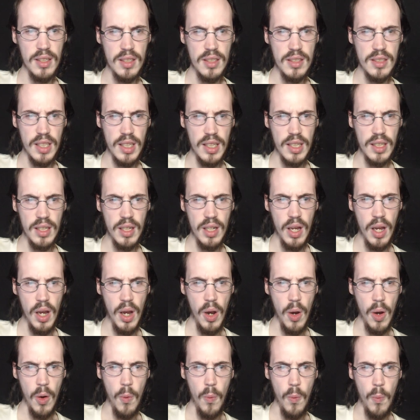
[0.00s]
It's like,
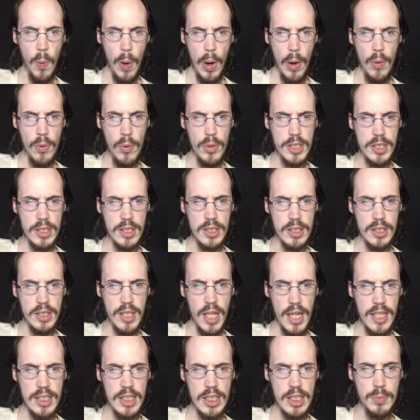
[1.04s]
why don't you just
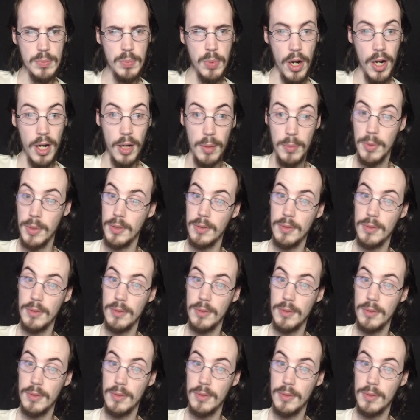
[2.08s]
slice his brat up?